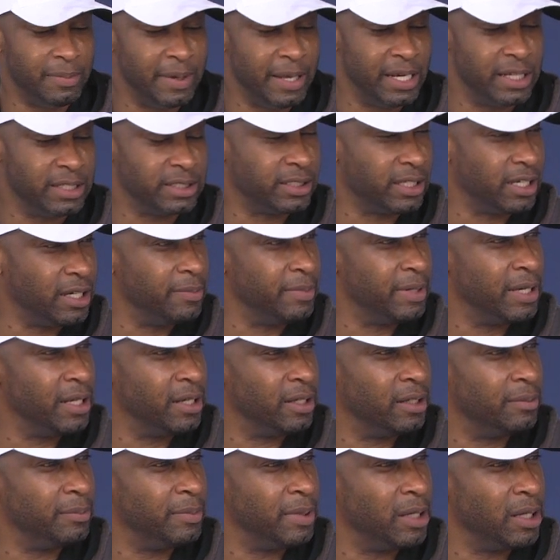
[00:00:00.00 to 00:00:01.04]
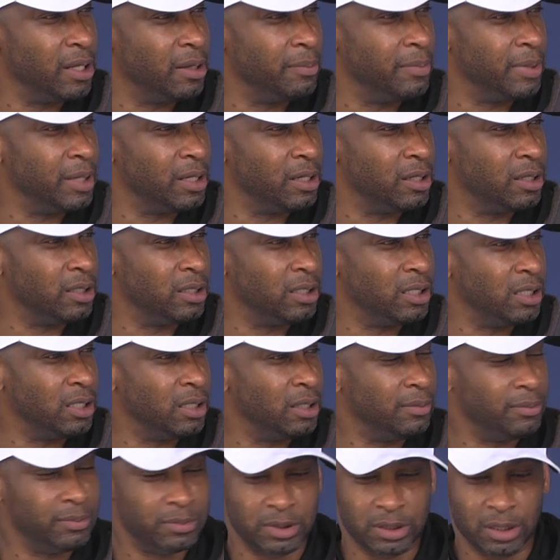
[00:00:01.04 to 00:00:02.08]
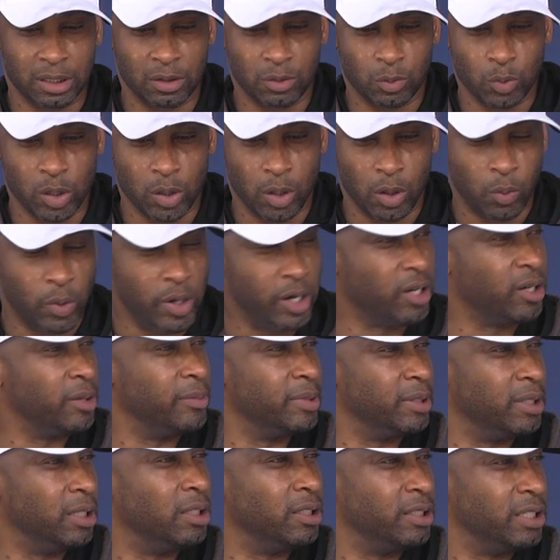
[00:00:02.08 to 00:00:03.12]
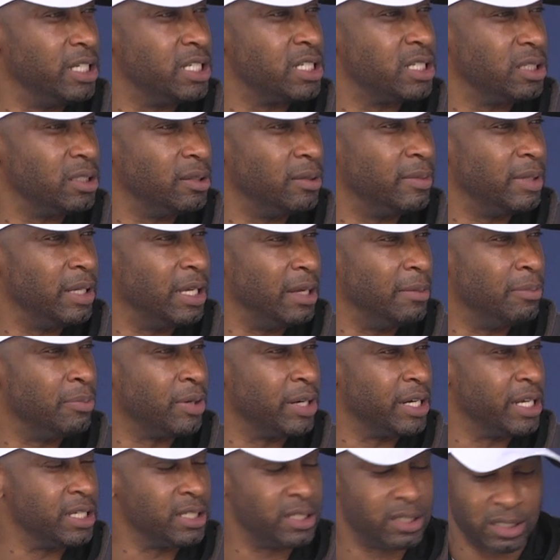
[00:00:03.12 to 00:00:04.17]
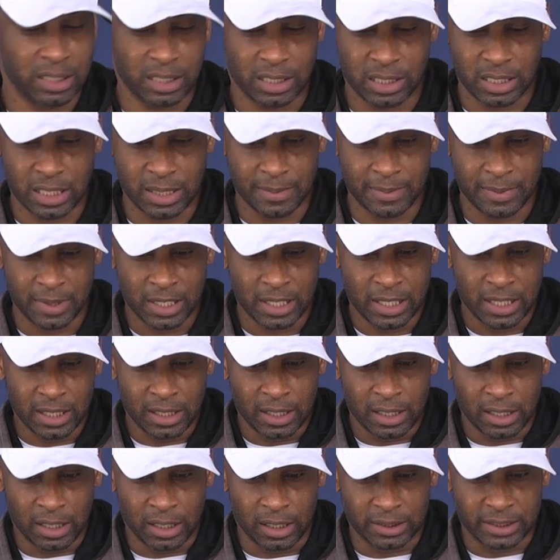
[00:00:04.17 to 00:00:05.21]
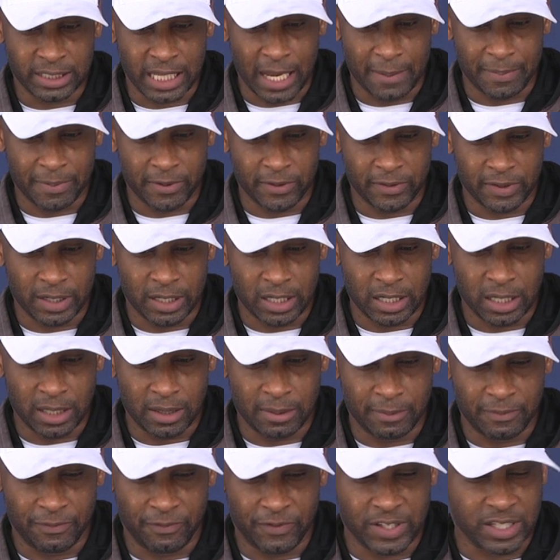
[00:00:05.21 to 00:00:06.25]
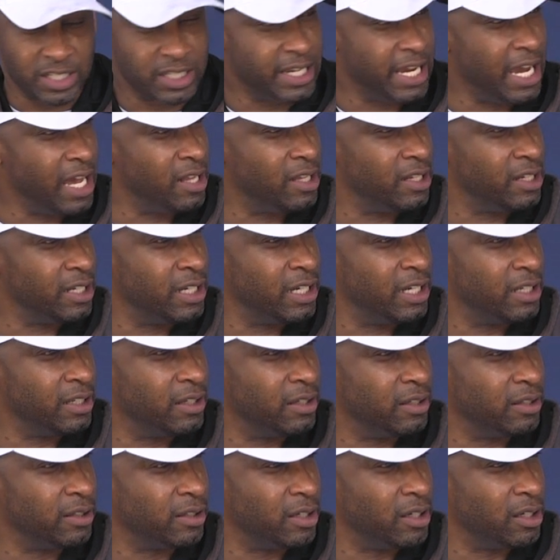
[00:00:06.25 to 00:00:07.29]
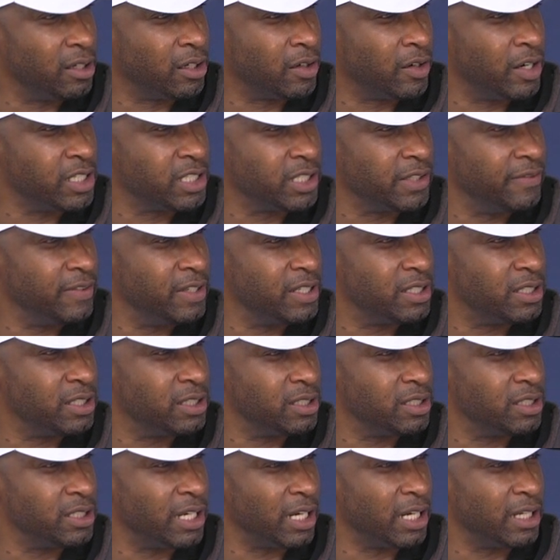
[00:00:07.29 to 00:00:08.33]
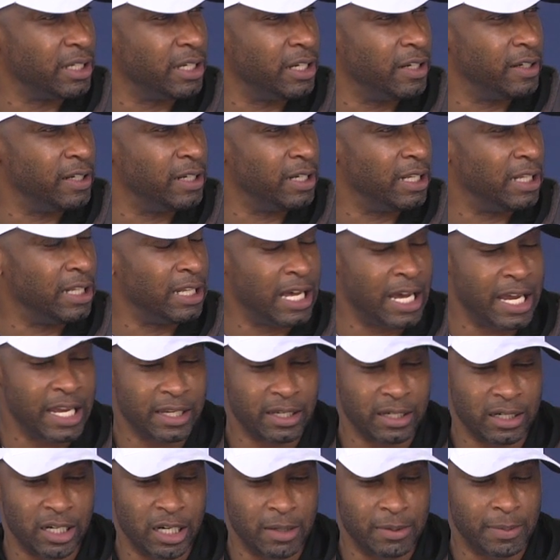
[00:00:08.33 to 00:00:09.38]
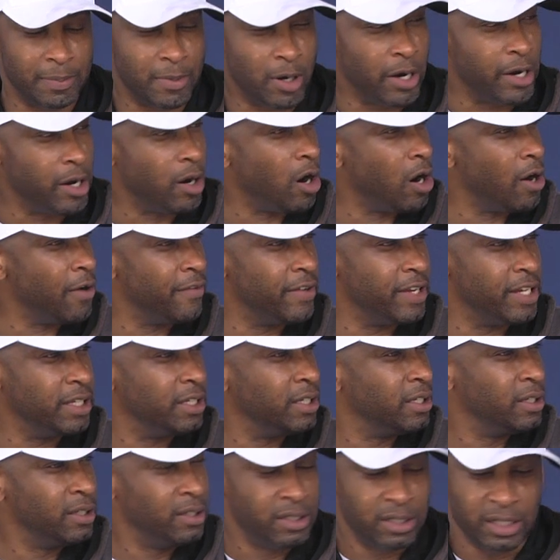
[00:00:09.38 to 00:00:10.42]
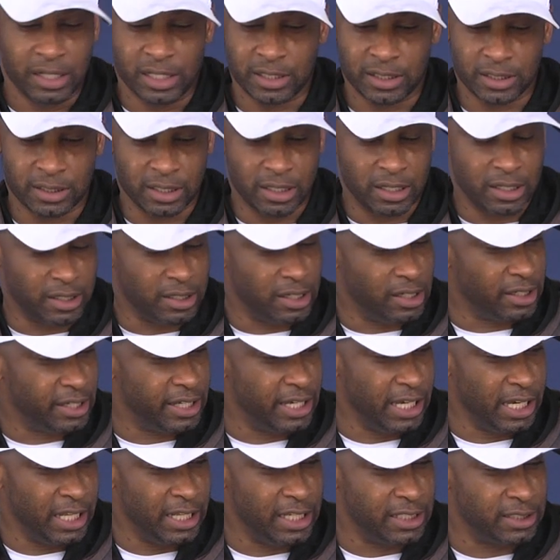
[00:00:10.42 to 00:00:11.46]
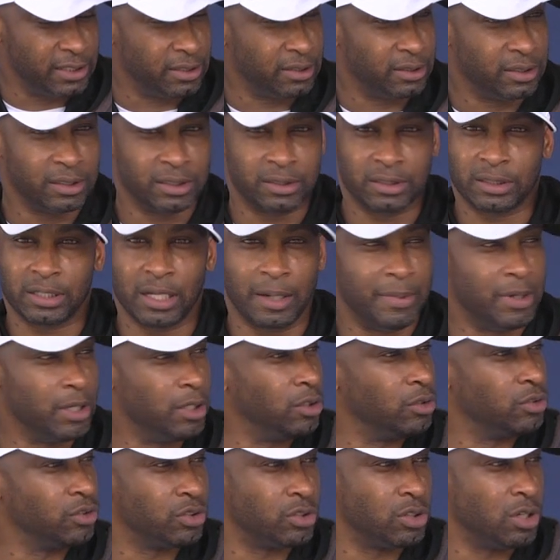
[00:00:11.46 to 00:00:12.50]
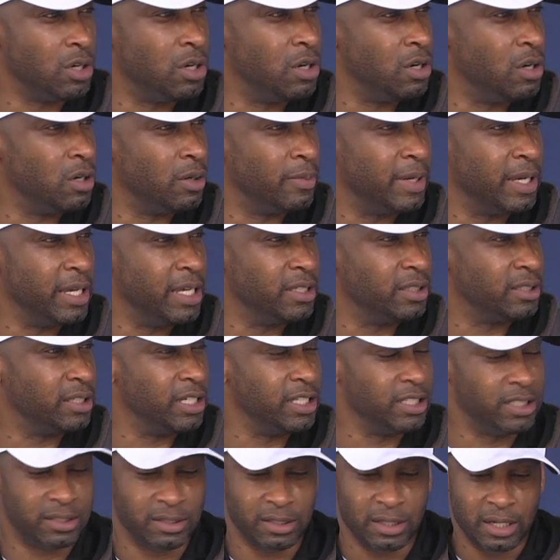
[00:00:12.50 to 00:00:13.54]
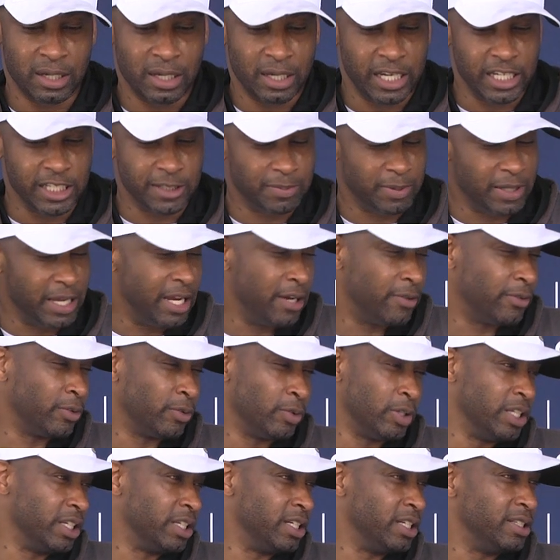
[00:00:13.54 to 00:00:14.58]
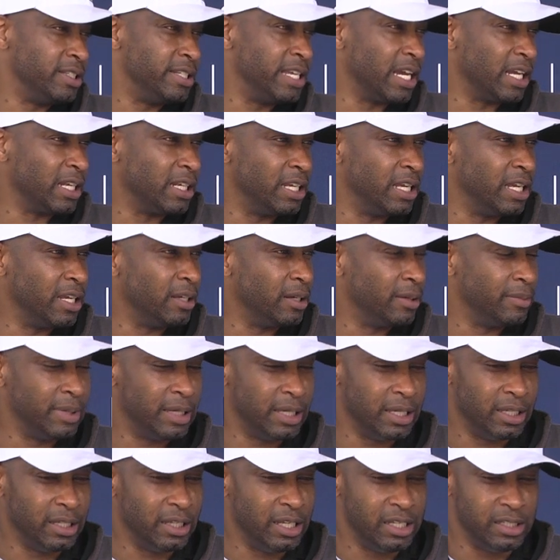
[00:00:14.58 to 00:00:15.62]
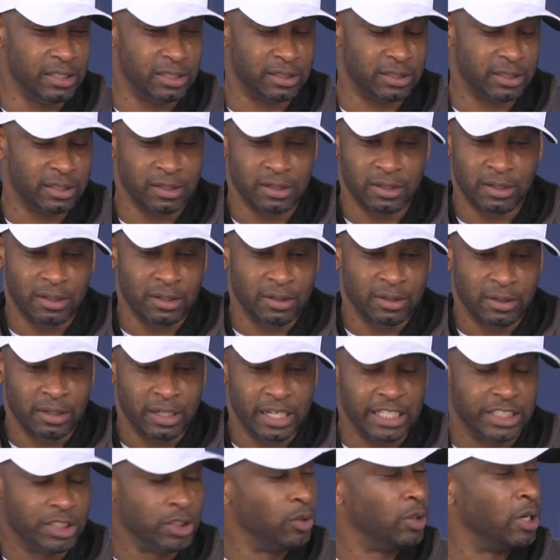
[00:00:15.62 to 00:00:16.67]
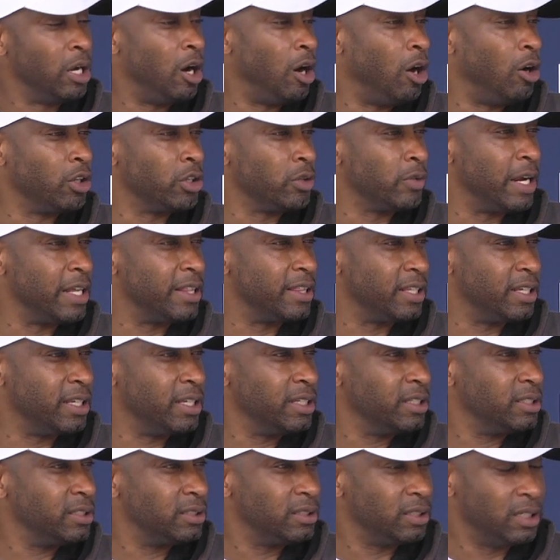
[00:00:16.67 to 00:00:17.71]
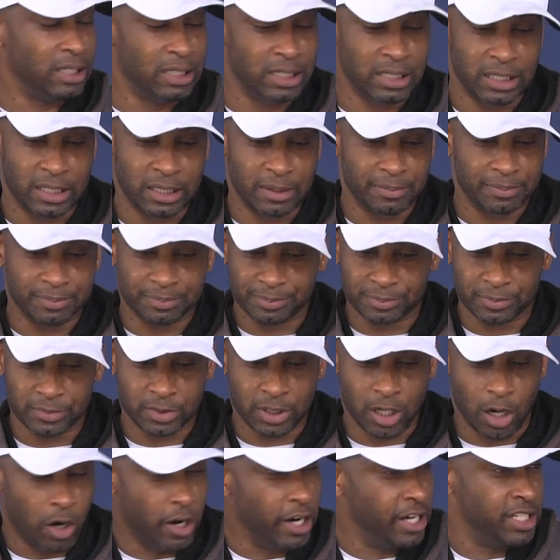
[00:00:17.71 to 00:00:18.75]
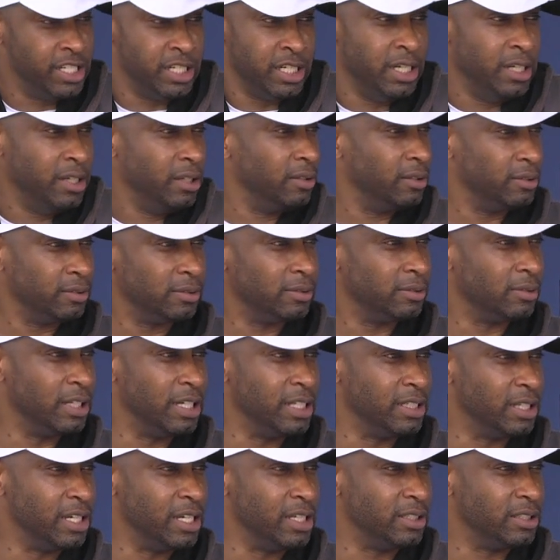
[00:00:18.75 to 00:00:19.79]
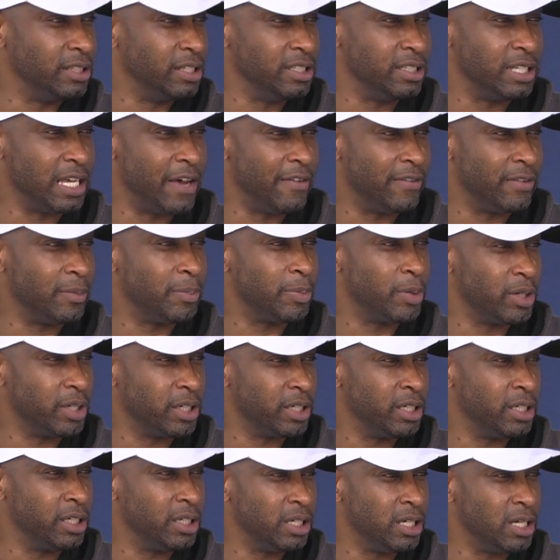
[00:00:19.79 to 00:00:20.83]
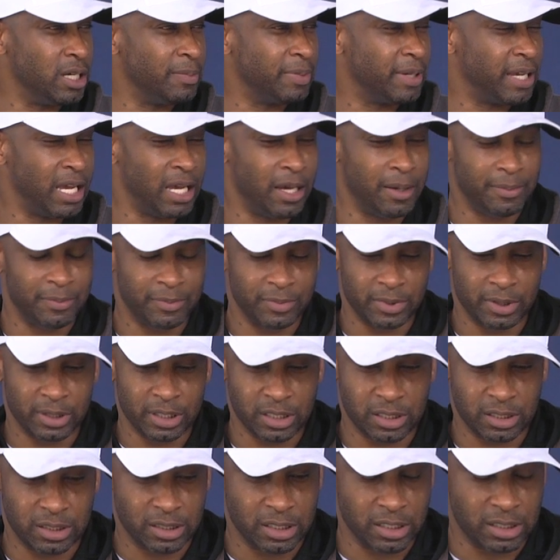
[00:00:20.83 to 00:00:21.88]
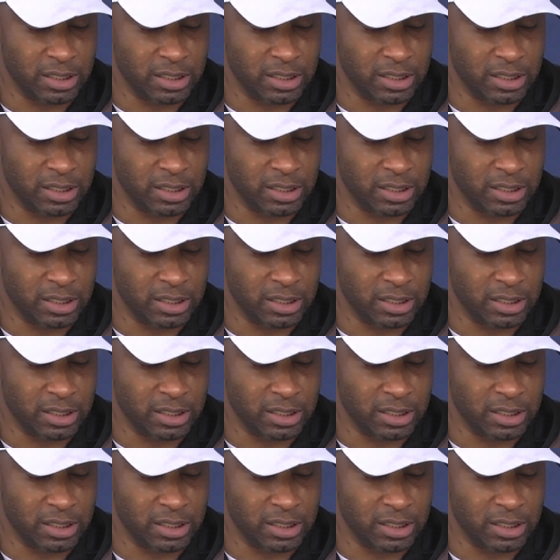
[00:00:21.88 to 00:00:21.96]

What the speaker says: Bennett's come in and been a welcome addition. I mean, he brings a type of physicality and aggressiveness to the secondary that I like. Amari Harvey is a kid that's coming on strong. I mean, he's playing really good technique. I mean, he's doing all the right things. Kargi, he's having a pretty good camp this